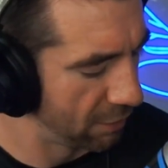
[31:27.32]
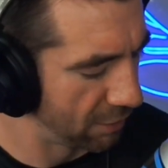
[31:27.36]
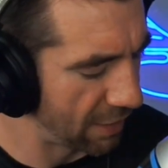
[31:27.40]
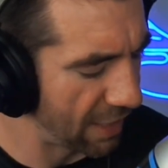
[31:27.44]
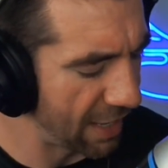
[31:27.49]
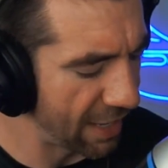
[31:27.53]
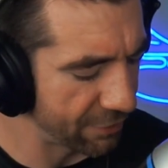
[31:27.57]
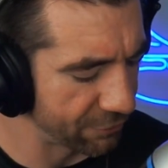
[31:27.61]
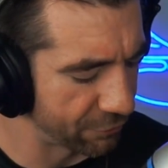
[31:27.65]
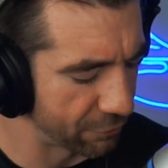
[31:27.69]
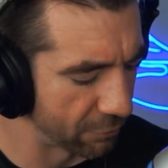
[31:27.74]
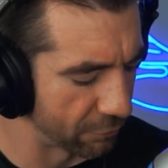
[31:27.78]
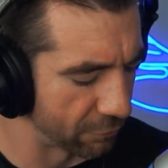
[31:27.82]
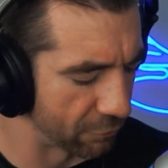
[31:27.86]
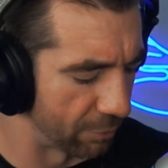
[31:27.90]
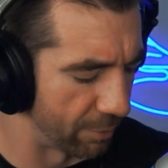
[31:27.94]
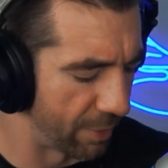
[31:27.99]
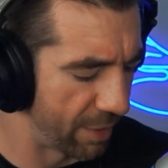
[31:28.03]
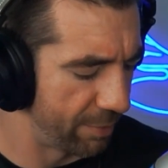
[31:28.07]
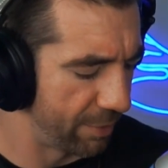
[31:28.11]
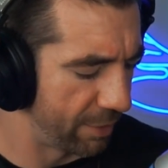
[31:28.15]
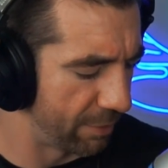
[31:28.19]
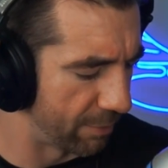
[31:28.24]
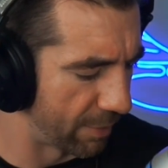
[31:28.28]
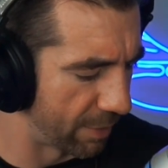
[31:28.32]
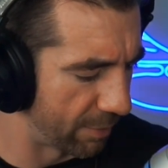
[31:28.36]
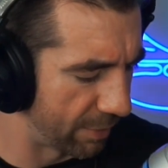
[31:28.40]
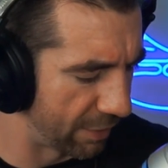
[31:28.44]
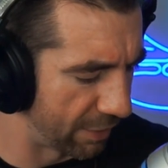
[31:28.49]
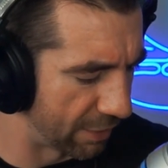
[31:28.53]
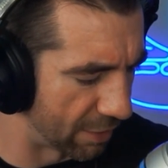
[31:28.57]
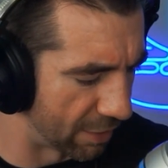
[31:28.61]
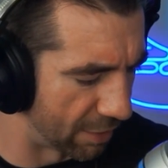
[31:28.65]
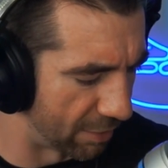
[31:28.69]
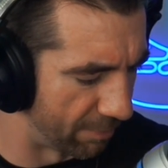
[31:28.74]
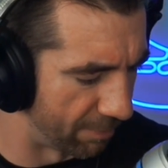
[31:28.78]
Yeah, so so maybe
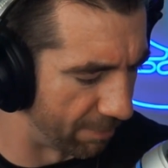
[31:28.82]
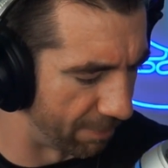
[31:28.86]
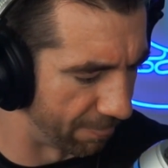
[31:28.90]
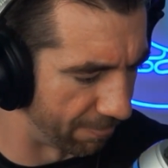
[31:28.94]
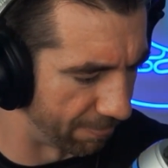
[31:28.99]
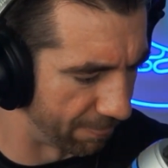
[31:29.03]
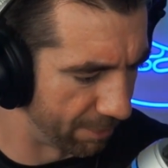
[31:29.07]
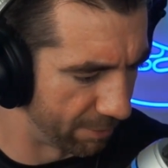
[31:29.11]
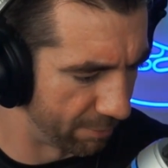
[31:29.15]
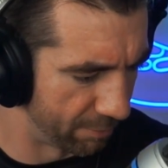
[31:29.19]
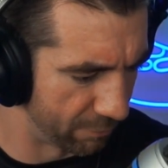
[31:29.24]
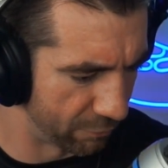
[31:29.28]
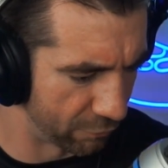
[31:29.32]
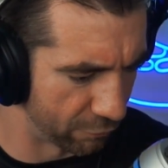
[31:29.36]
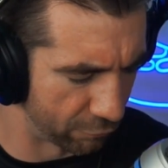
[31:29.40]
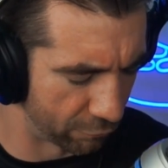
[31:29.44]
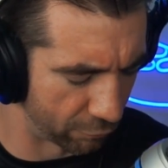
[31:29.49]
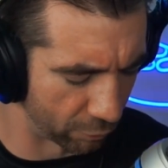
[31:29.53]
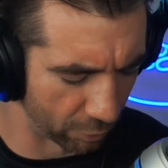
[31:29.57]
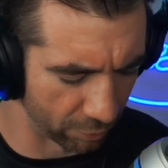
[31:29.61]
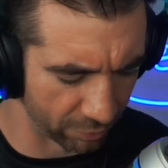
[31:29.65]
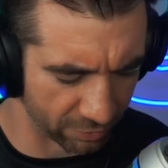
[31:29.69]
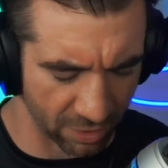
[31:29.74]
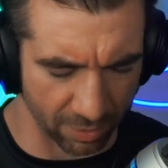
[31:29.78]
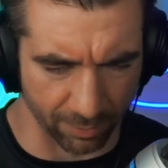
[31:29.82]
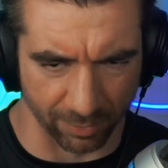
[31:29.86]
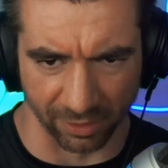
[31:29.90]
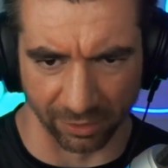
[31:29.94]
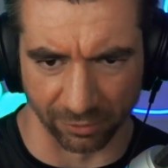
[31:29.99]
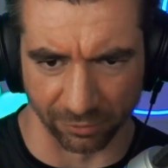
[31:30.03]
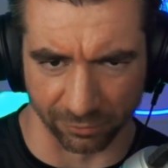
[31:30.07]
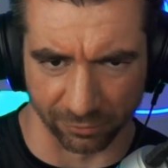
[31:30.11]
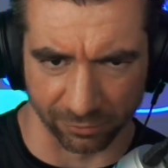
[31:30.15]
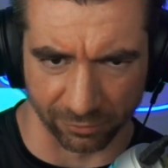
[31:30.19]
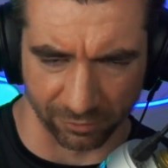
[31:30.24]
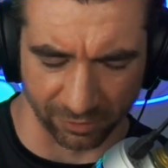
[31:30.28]
maybe um,
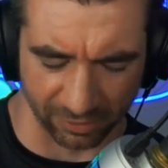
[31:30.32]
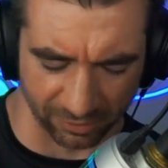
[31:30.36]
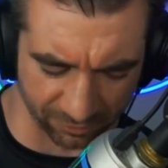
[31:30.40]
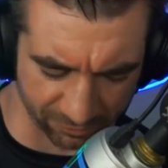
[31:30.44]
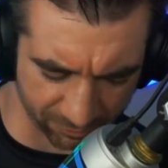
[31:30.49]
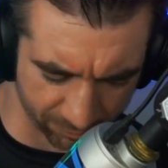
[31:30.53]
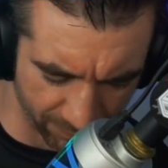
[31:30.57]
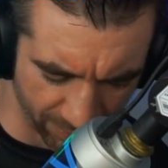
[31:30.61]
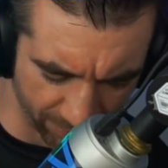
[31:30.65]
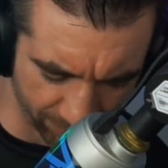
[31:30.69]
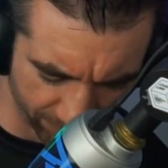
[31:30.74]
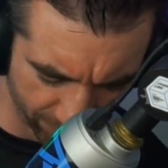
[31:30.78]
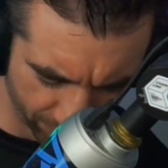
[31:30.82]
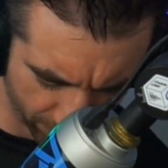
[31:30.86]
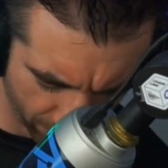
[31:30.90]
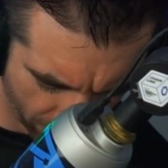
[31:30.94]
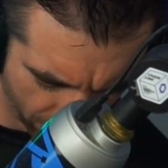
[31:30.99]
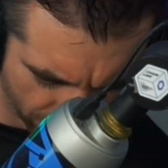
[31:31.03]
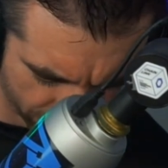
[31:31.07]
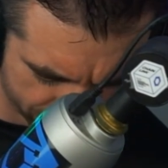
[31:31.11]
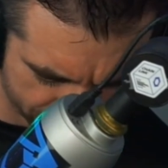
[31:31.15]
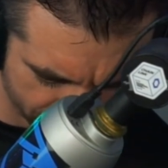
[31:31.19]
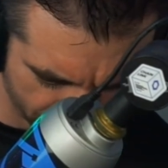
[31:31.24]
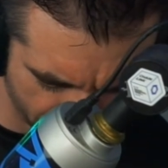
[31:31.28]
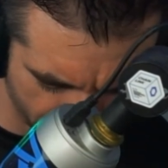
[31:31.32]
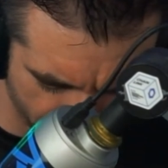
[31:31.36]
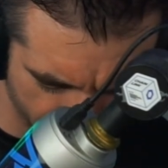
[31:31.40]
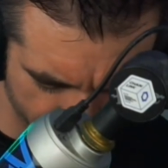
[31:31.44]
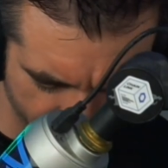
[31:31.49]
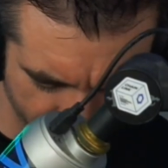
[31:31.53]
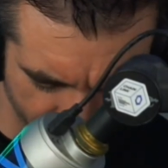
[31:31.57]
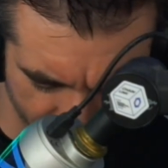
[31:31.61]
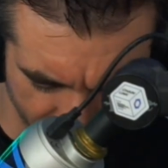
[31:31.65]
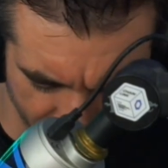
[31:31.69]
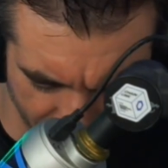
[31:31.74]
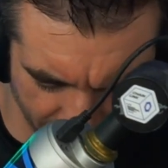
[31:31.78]
shortcomings is maybe the wrong term,
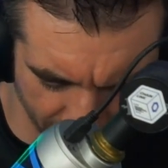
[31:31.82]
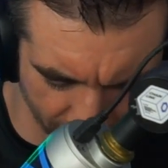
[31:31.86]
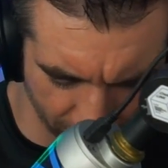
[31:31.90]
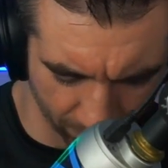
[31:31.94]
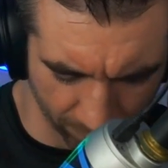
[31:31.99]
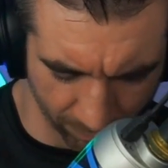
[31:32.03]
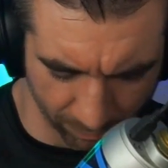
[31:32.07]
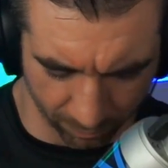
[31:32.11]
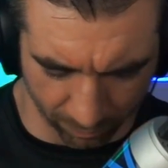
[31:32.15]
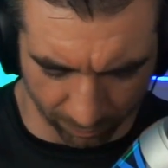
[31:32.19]
but you know,